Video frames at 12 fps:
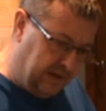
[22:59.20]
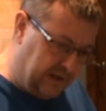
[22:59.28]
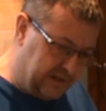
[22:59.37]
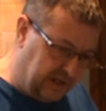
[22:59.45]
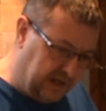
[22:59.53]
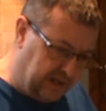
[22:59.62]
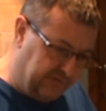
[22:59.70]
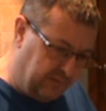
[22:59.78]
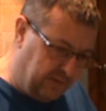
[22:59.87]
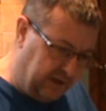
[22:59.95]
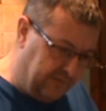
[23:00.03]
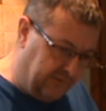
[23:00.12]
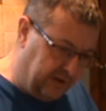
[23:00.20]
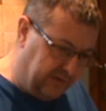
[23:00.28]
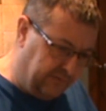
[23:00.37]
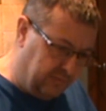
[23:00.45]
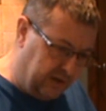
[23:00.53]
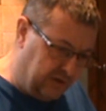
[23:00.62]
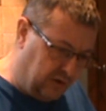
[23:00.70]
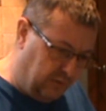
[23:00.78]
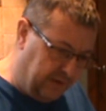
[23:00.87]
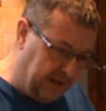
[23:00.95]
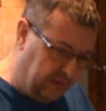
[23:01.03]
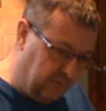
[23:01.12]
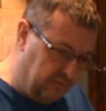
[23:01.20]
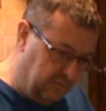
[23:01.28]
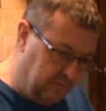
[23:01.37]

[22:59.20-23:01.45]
it's a kind of a big thing for me coming out,